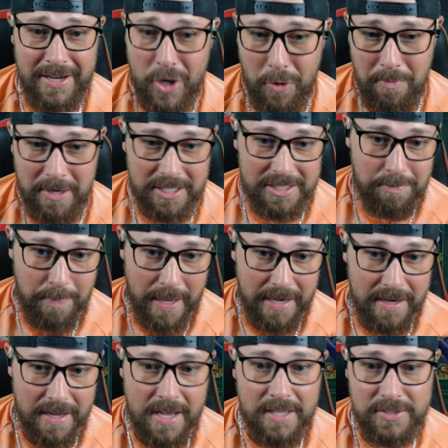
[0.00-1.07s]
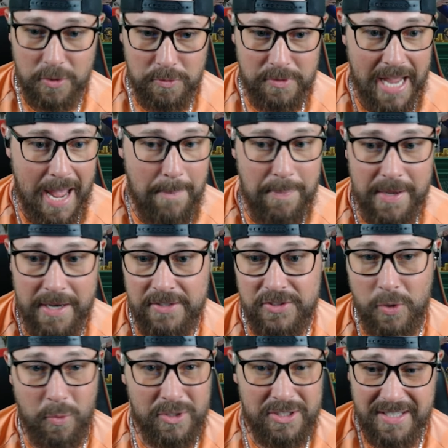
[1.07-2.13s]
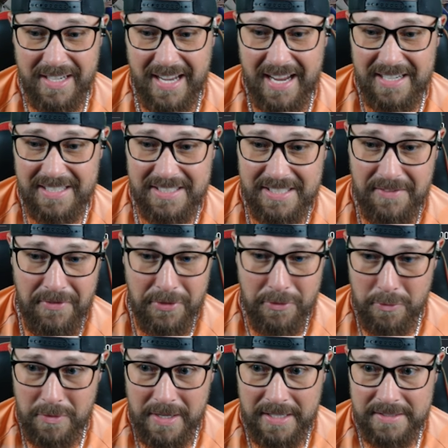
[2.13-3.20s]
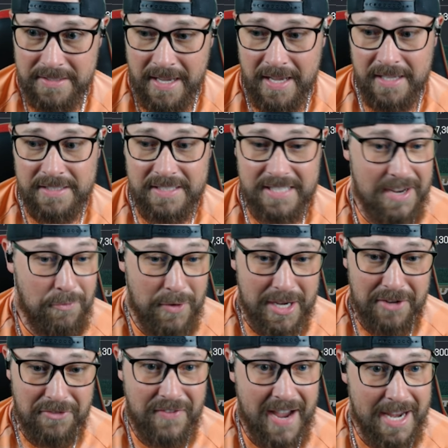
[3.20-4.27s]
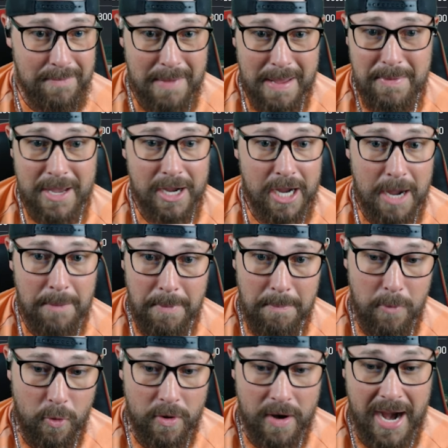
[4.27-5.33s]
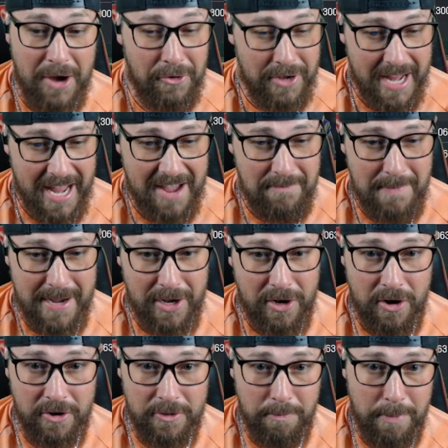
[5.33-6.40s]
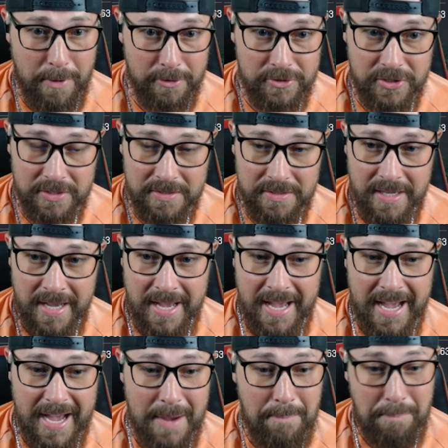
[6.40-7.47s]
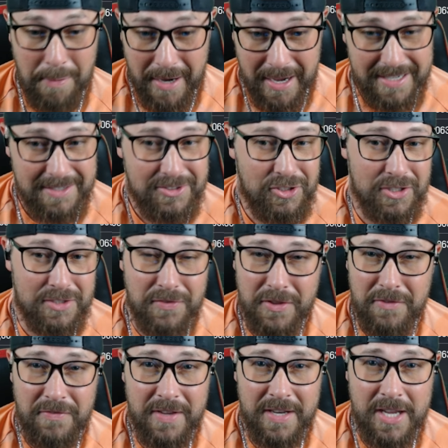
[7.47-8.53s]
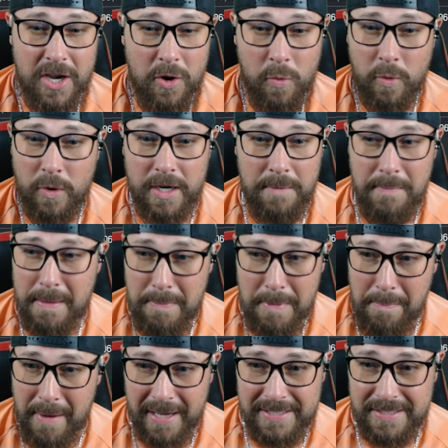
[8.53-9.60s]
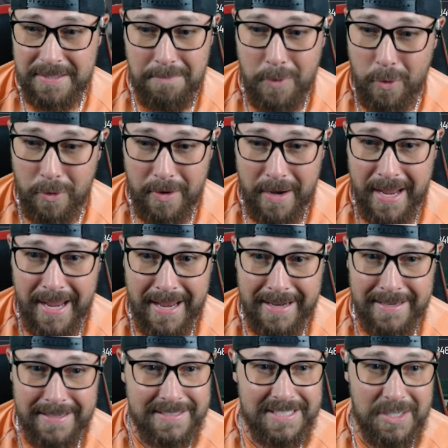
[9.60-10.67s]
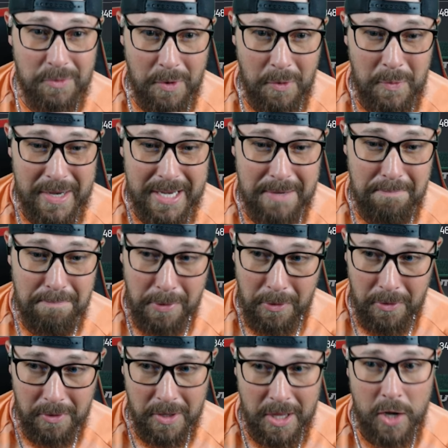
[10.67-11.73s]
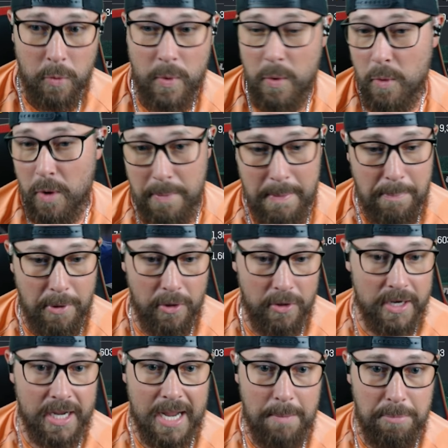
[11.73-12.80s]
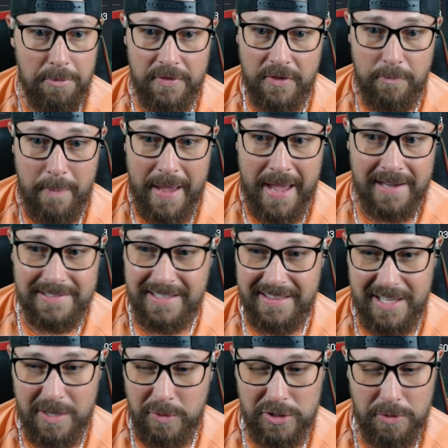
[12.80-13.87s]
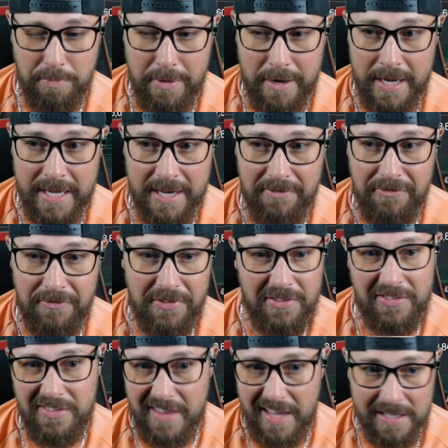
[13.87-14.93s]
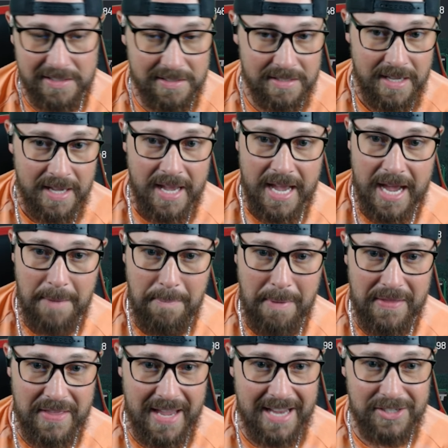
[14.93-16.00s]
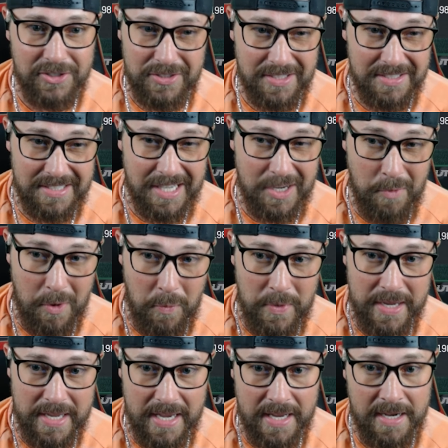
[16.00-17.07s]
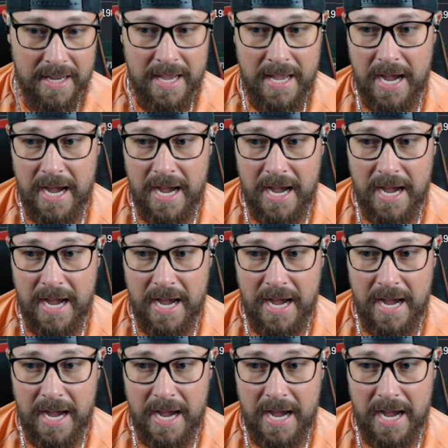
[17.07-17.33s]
No money spent, so tap in. So we're just going to kind of sift through these, see if we could find maybe a couple more. I already have my cards purchased, but just for the video, we're going to maybe buy some more and see what we can pull. We will be pulling a couple of these packs. I think we should probably get 6 by the end just to see what we get.